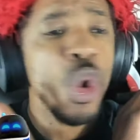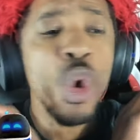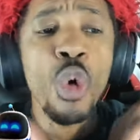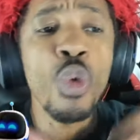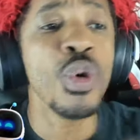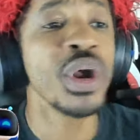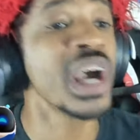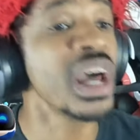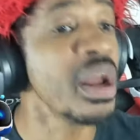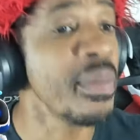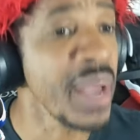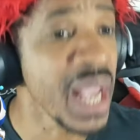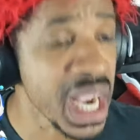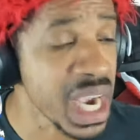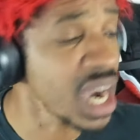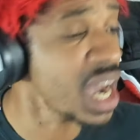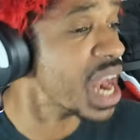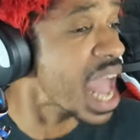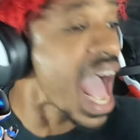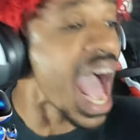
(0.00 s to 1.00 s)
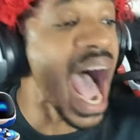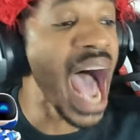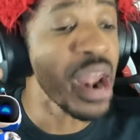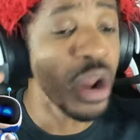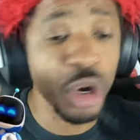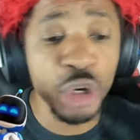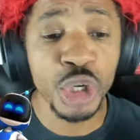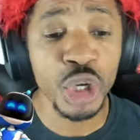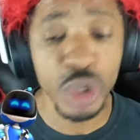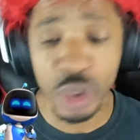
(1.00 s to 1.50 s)
we're gonna be good. I
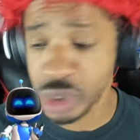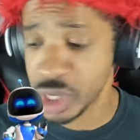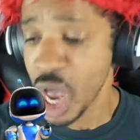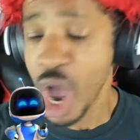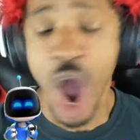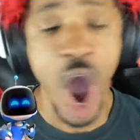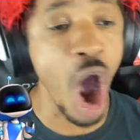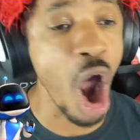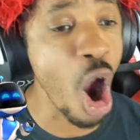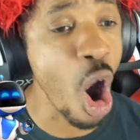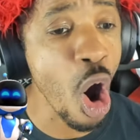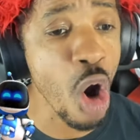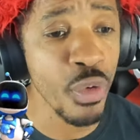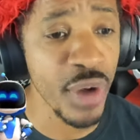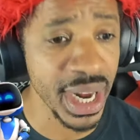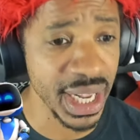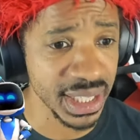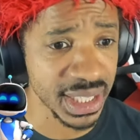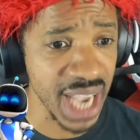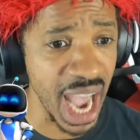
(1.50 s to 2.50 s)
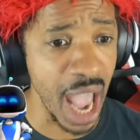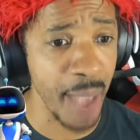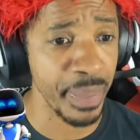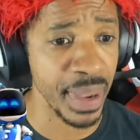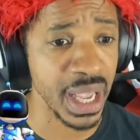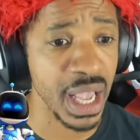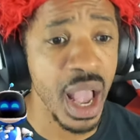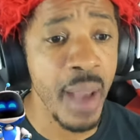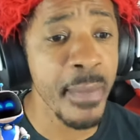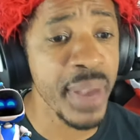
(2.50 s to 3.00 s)
know dudes are already
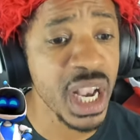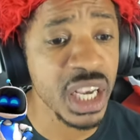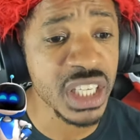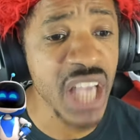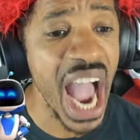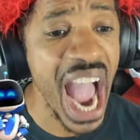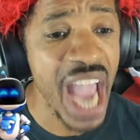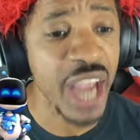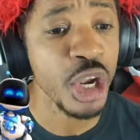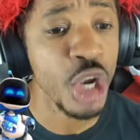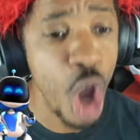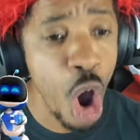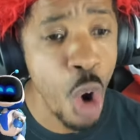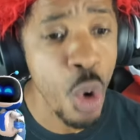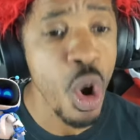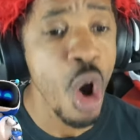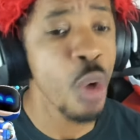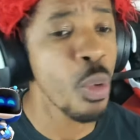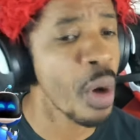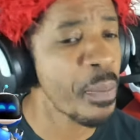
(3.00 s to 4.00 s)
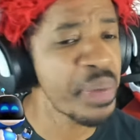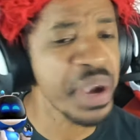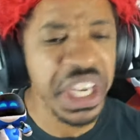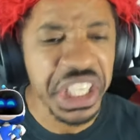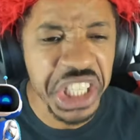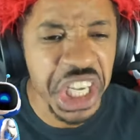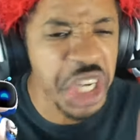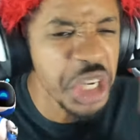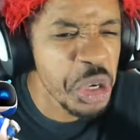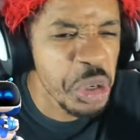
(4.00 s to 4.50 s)
typing because I know what
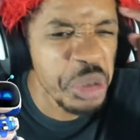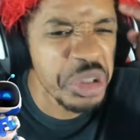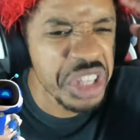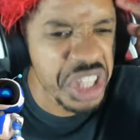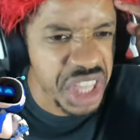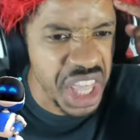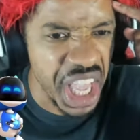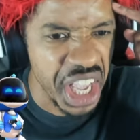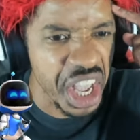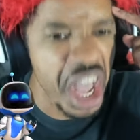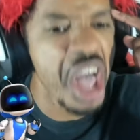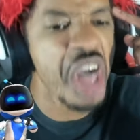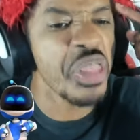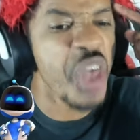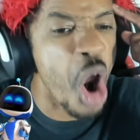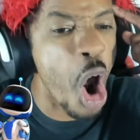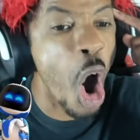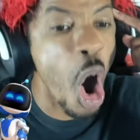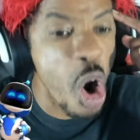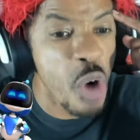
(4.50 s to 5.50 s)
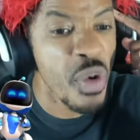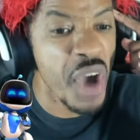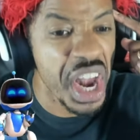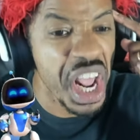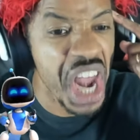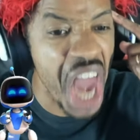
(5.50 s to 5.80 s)
PC dudes think. They're already